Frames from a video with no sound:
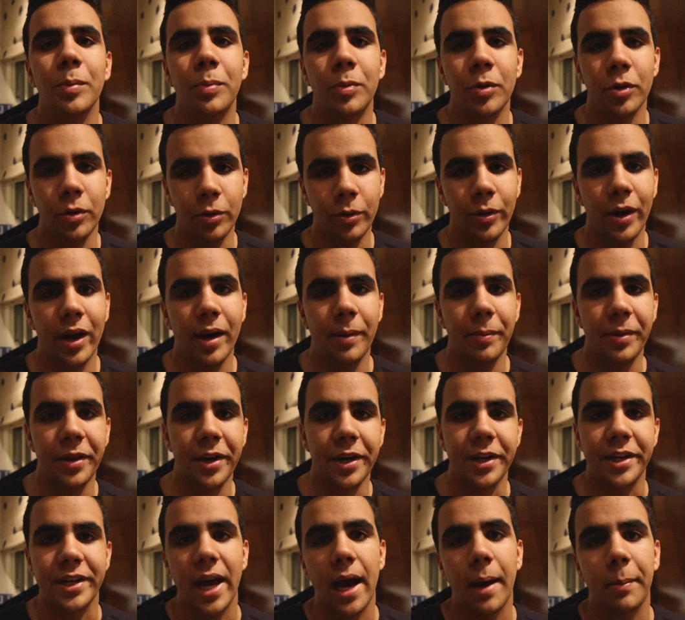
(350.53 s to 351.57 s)
program that
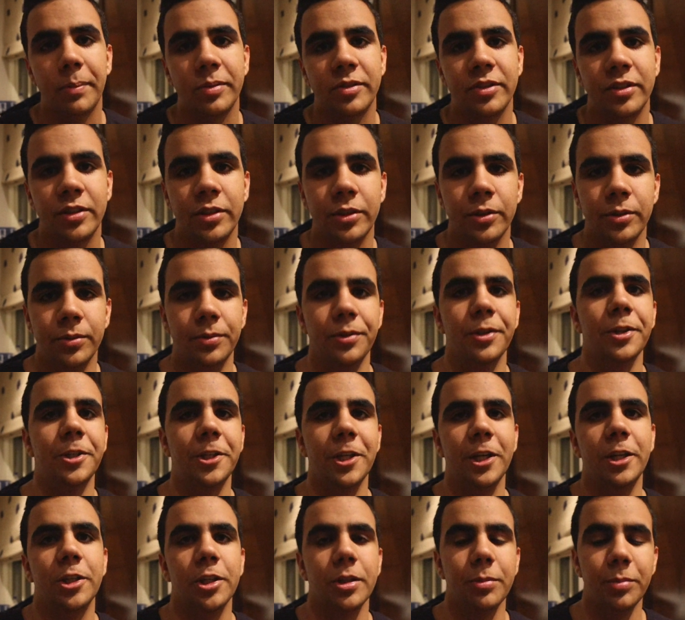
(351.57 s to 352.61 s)
adapts to the
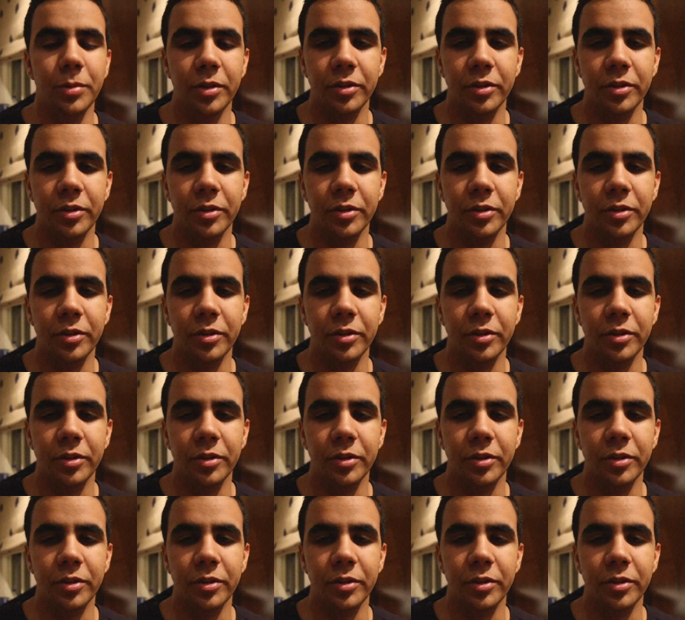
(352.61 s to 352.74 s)
changing